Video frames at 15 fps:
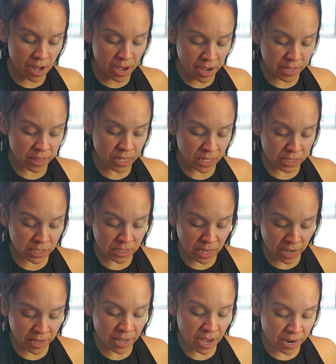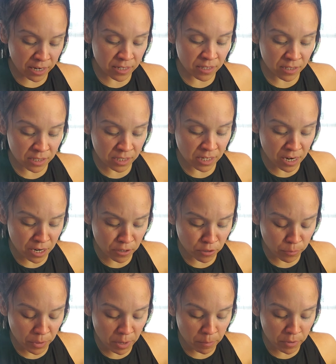I added the serrano
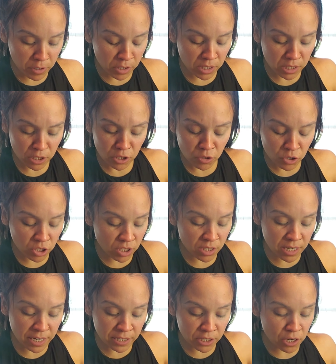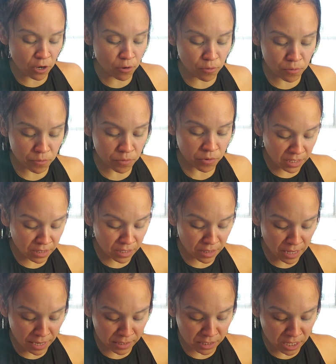peppers, and usually I don't, and the
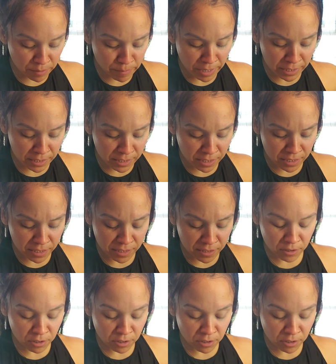last time I did.